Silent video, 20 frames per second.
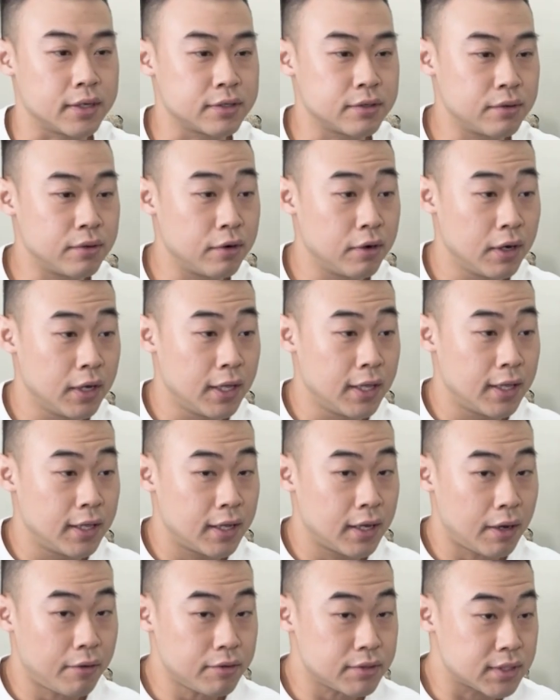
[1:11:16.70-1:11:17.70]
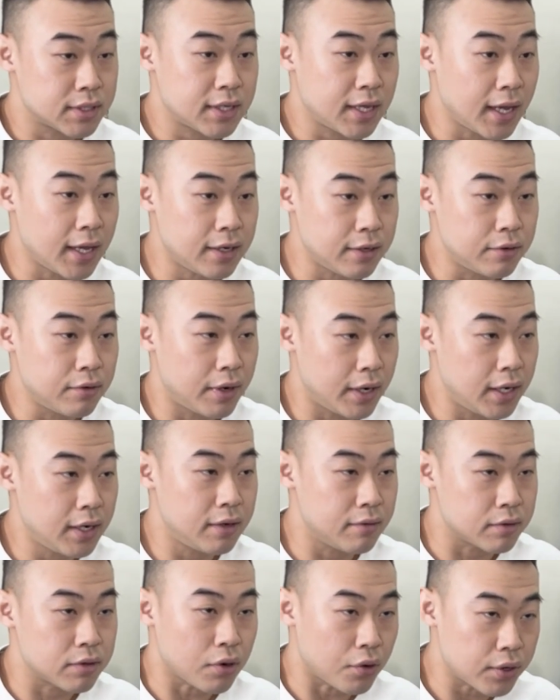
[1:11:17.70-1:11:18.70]
so I was scared, and then
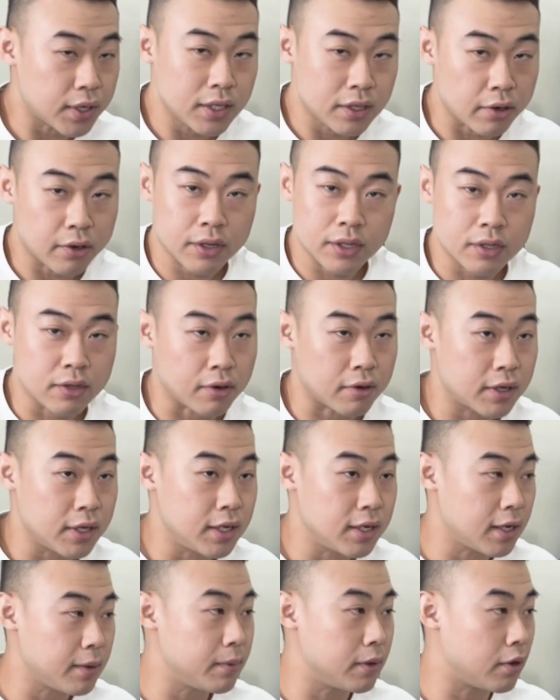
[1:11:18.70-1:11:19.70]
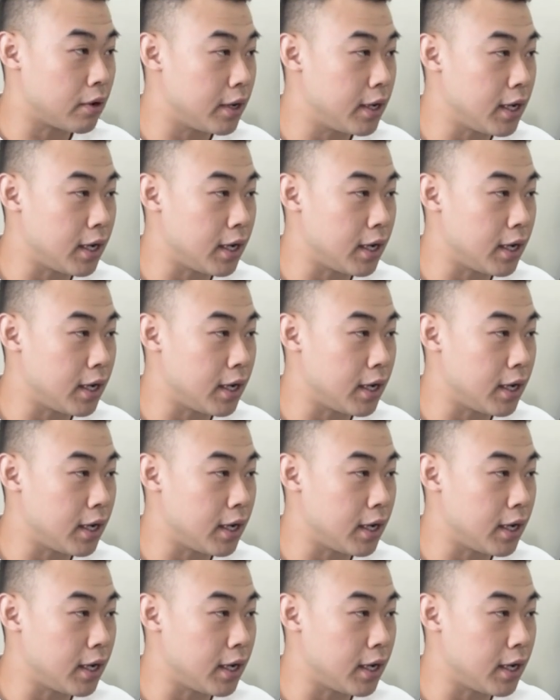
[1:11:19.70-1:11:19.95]
they were talking them a lot.